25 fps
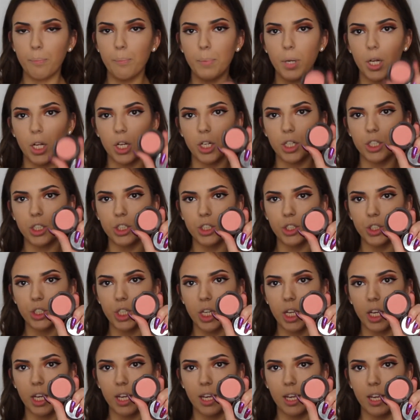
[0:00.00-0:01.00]
blush
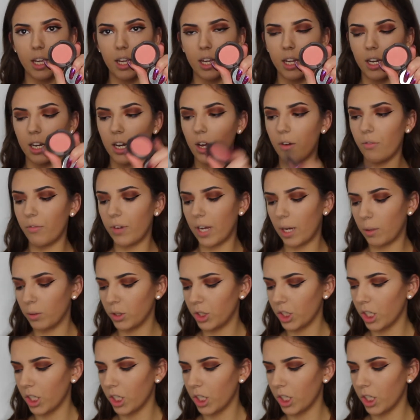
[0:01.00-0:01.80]
in Flower